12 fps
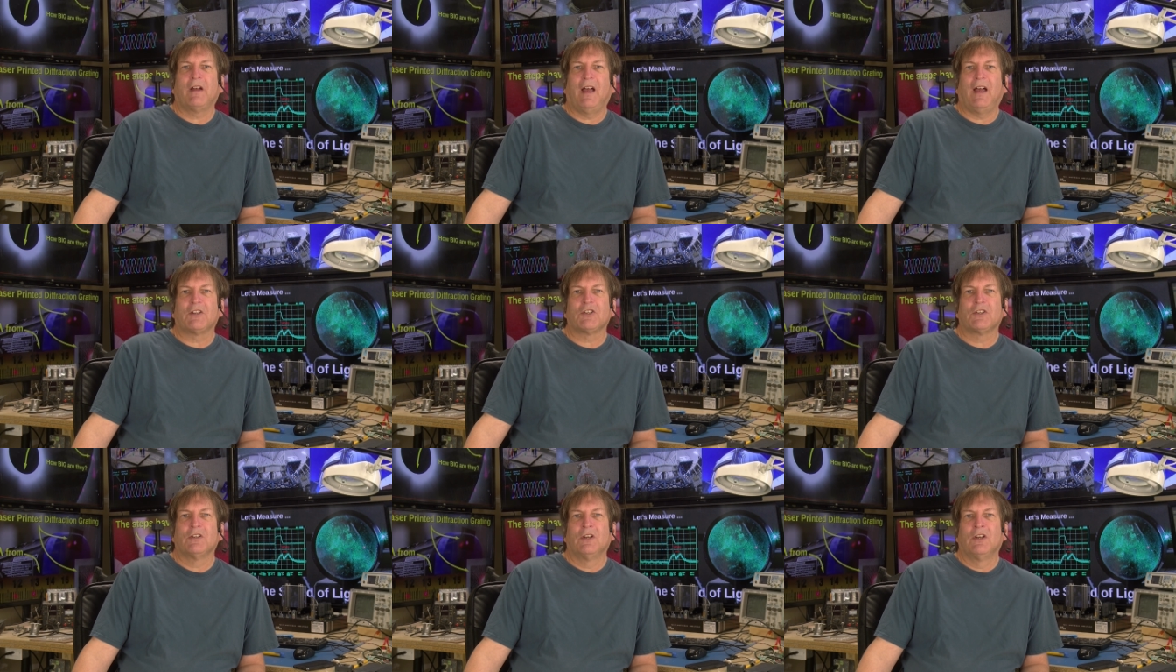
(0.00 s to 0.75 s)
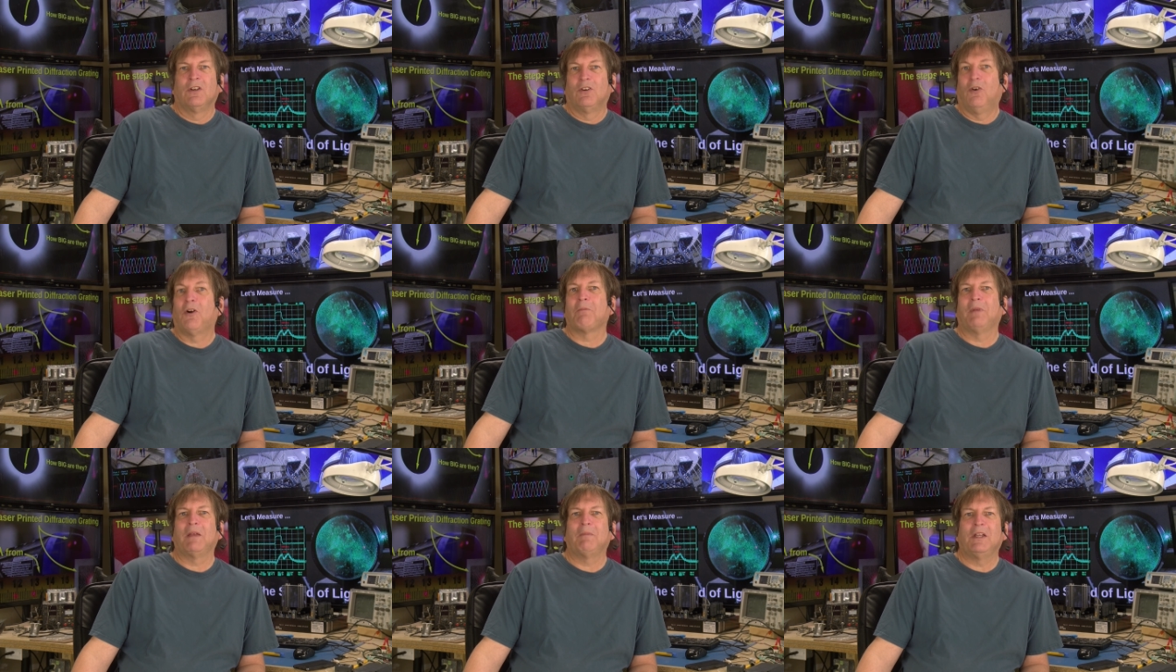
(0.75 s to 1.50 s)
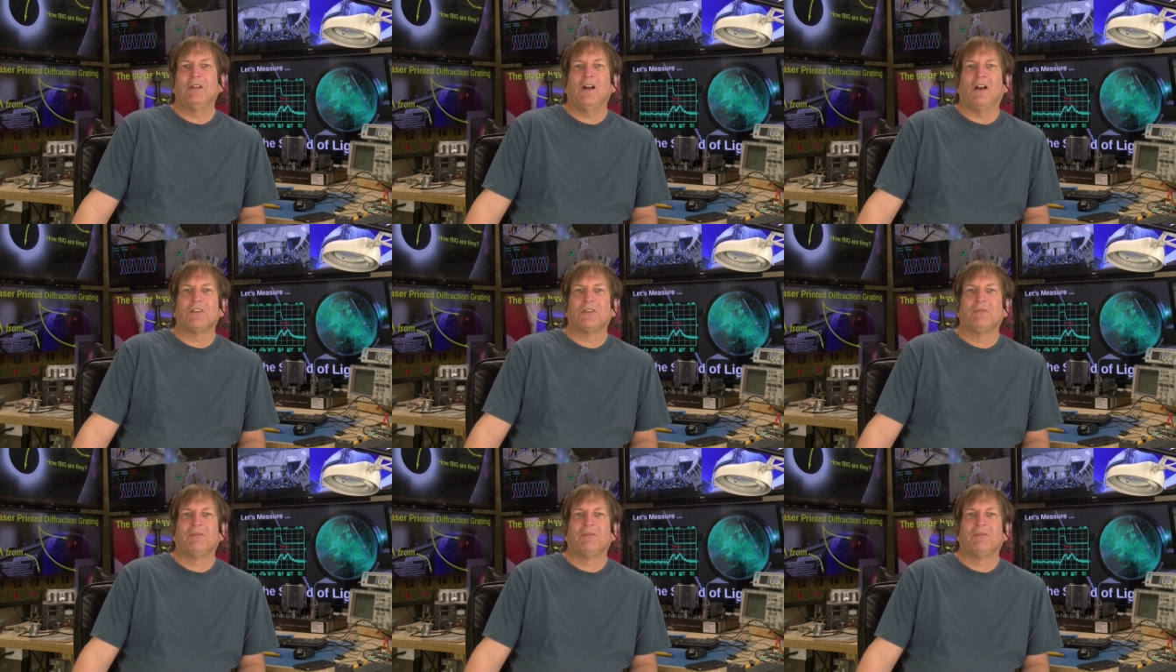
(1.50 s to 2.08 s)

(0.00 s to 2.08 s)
hatched. Or maybe not.